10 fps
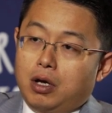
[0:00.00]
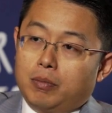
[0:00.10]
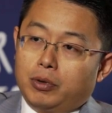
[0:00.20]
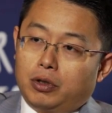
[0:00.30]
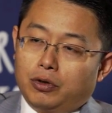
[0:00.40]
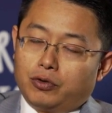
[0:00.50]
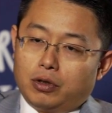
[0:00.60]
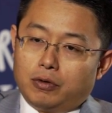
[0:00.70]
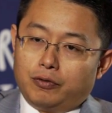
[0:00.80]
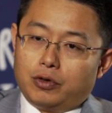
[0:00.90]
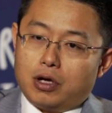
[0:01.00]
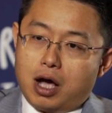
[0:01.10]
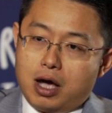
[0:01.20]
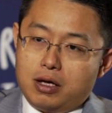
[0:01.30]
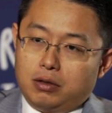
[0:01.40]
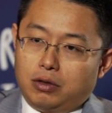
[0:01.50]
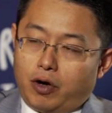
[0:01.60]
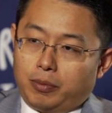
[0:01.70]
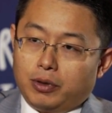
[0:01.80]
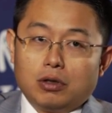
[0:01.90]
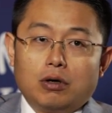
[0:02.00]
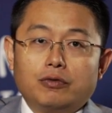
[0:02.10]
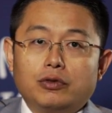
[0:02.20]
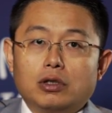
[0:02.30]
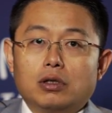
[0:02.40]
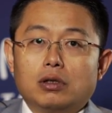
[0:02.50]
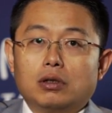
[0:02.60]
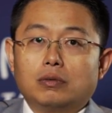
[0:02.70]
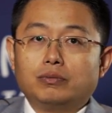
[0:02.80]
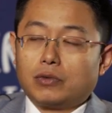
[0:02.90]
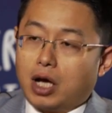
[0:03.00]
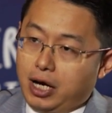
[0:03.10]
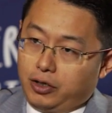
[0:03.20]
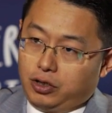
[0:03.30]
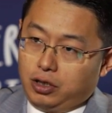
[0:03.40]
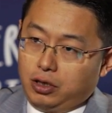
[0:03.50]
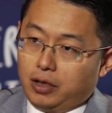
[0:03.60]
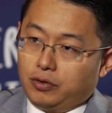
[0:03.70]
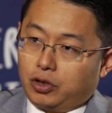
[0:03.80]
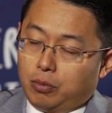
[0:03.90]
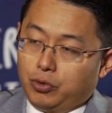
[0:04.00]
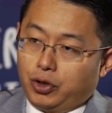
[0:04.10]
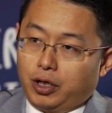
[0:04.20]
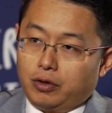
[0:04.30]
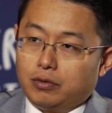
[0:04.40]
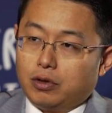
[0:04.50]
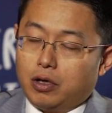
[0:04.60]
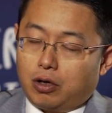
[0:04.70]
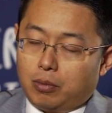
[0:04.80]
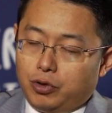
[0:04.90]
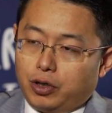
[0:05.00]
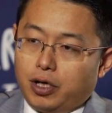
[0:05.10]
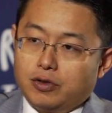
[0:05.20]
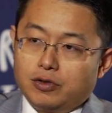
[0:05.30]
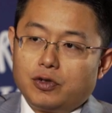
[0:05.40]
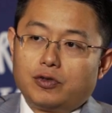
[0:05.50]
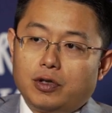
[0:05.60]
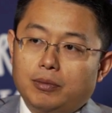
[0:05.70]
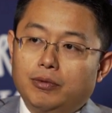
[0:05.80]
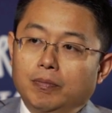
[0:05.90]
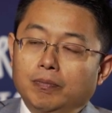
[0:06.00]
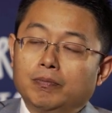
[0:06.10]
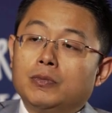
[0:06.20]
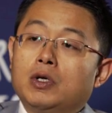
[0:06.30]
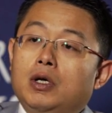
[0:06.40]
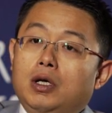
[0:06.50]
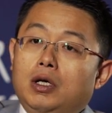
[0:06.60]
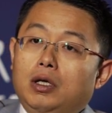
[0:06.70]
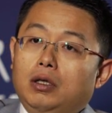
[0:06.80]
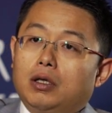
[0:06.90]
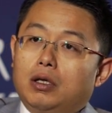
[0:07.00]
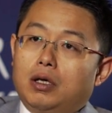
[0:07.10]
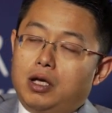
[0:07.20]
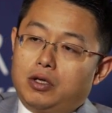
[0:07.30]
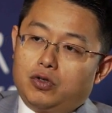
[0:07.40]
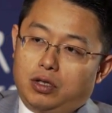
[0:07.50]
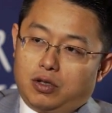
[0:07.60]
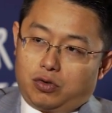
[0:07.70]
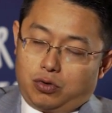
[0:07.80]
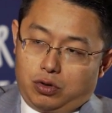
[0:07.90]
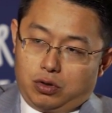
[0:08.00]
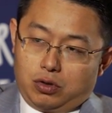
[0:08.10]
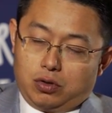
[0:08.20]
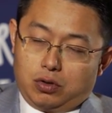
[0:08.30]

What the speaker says: because of the high developing of the IT and the communication systems, the energy industry